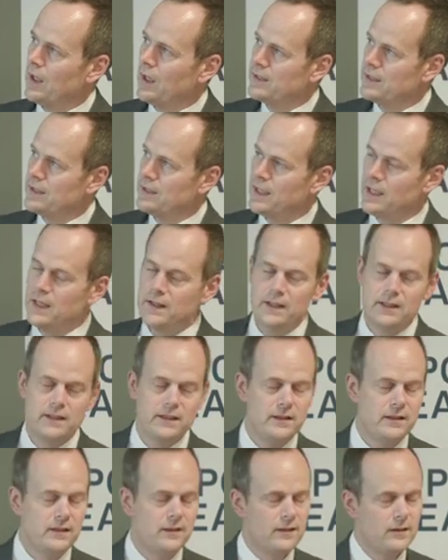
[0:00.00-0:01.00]
As I say,
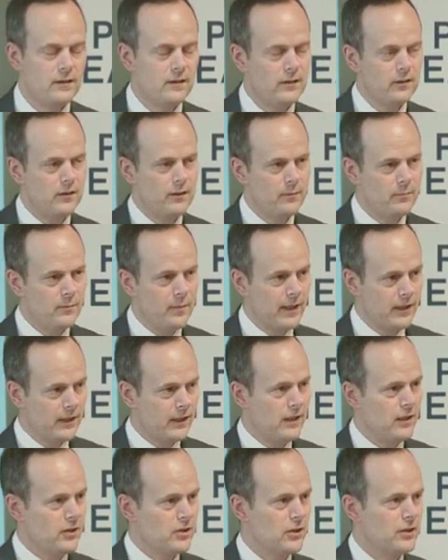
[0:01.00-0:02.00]
the
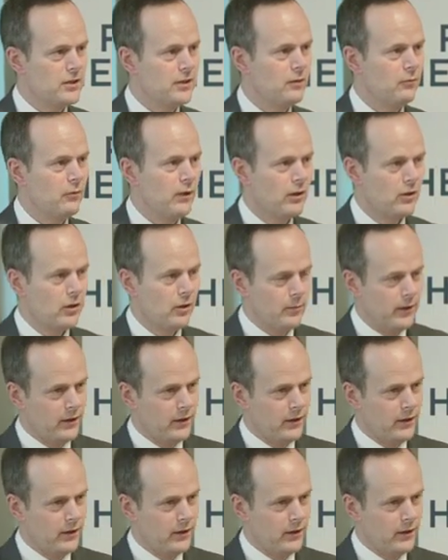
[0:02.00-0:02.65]
medications that we are